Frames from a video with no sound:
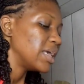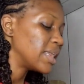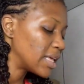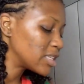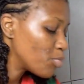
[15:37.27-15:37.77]

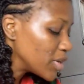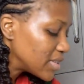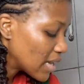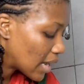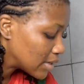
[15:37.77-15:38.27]
It is
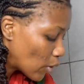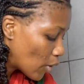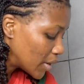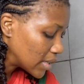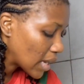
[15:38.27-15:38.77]
pretty
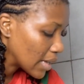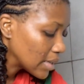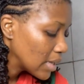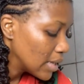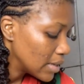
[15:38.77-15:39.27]
annoying. Like,
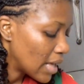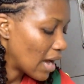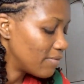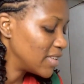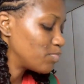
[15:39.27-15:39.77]
they
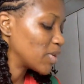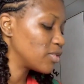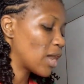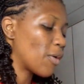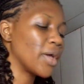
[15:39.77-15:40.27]
have this
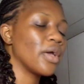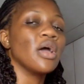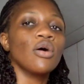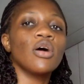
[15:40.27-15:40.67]
particular way.